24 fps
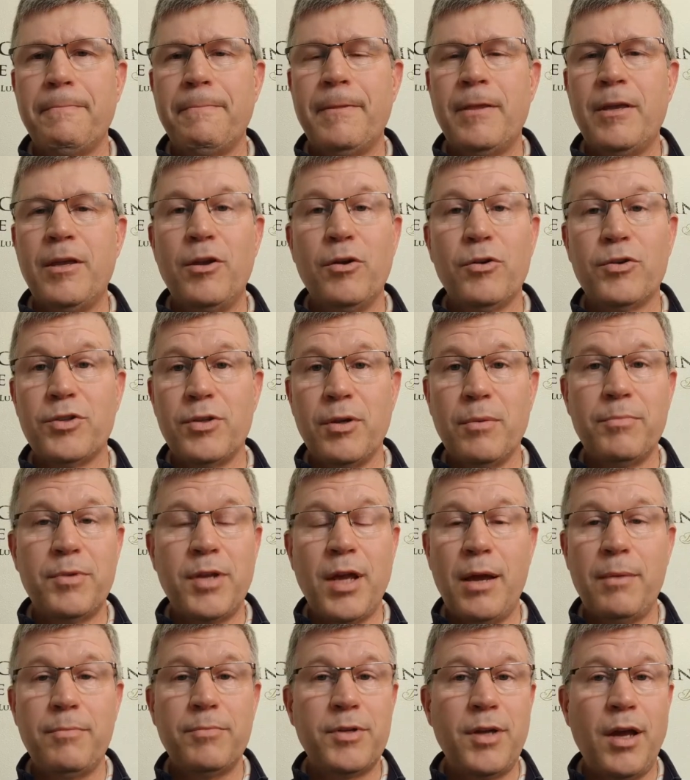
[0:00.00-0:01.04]
You know,
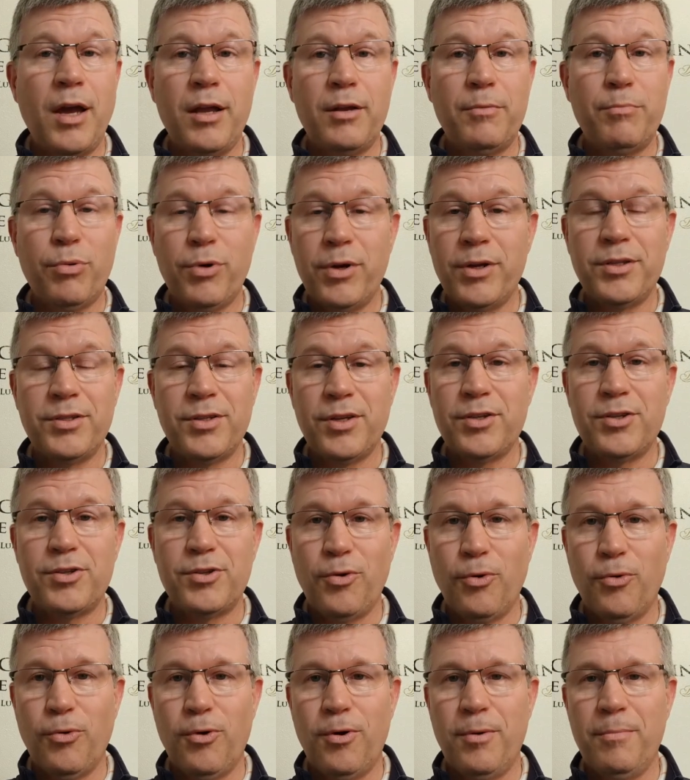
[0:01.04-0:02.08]
sometimes God brings a
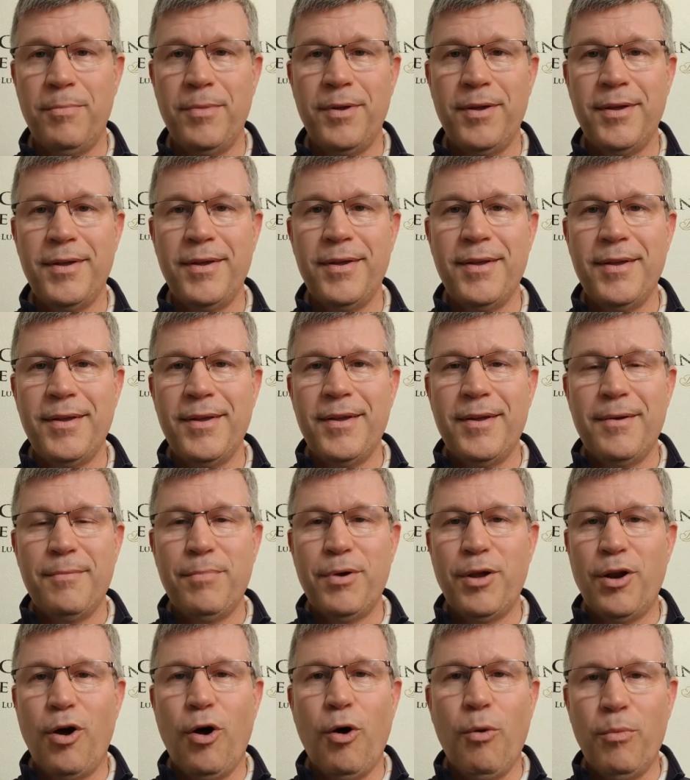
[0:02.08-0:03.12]
storm,
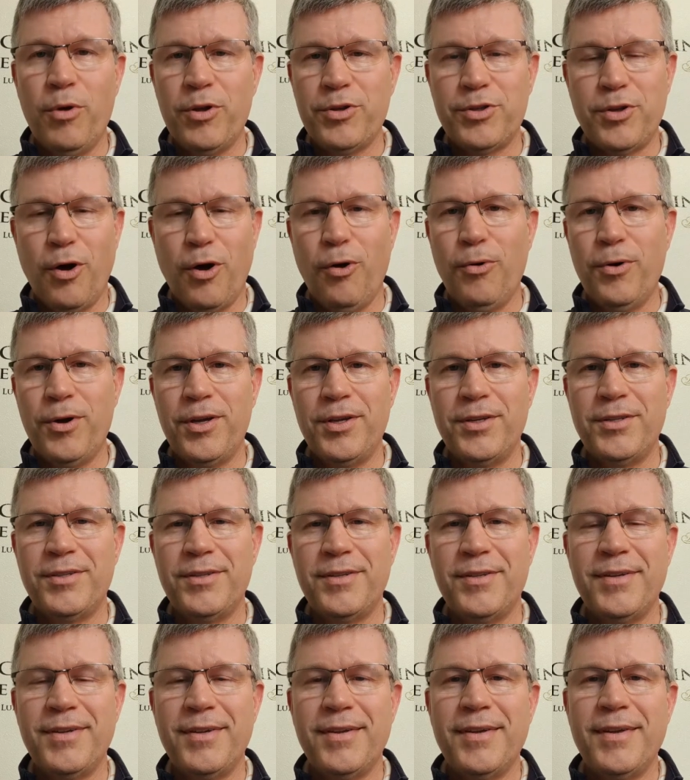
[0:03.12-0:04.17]
but almost
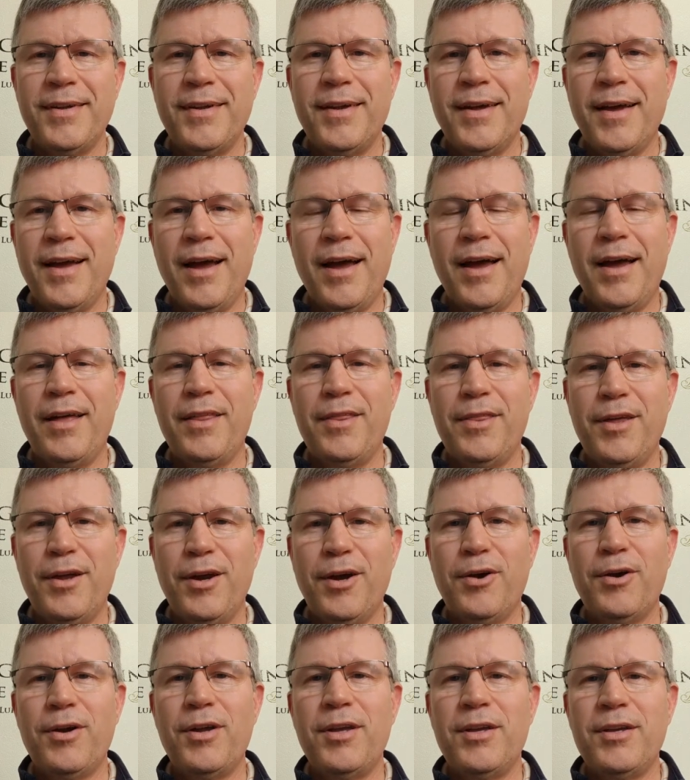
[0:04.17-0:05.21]
always
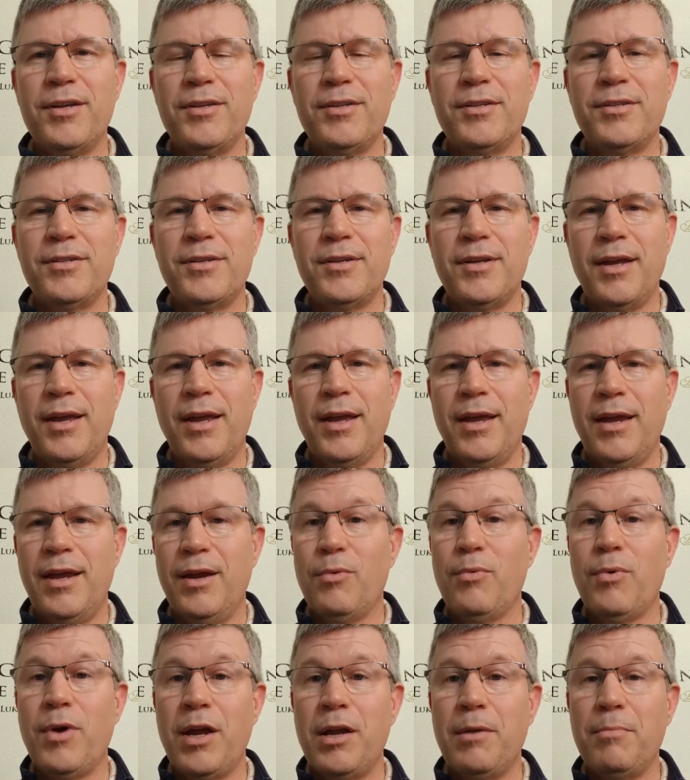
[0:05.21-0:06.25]
there is
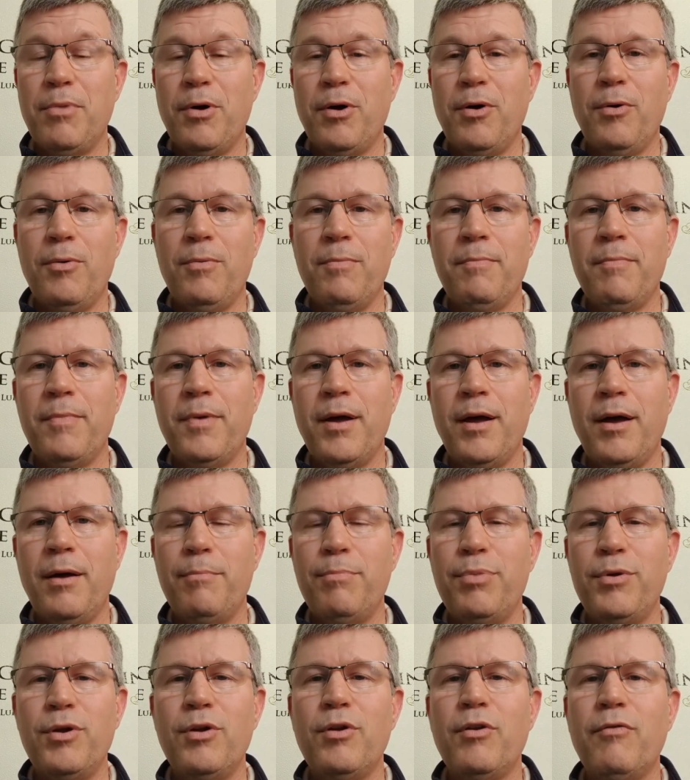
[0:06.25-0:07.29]
a rainbow, a
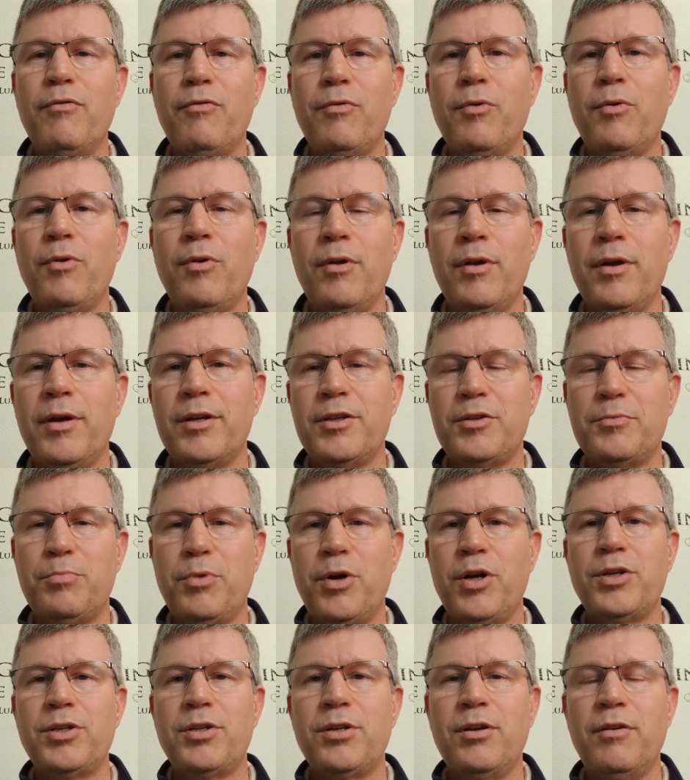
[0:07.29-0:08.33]
beautiful
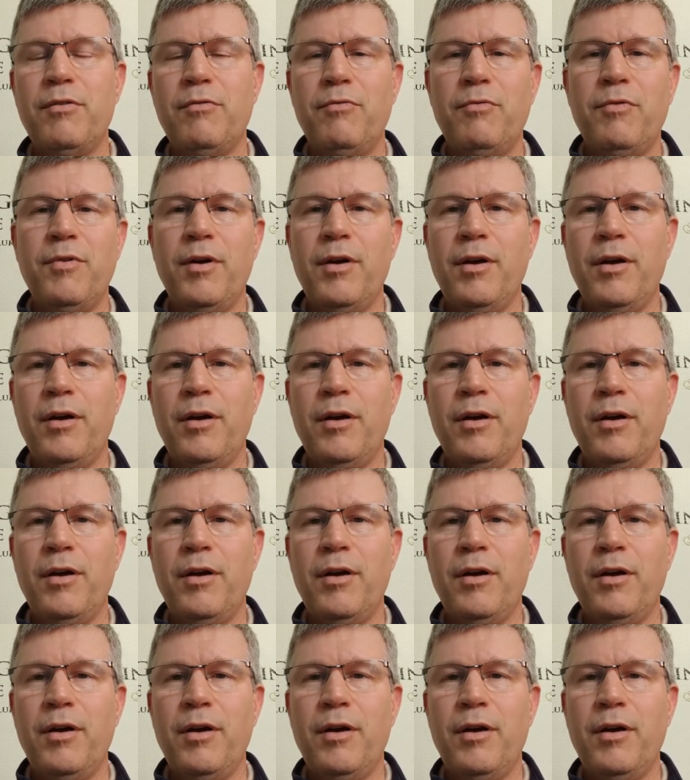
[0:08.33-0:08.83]
expression of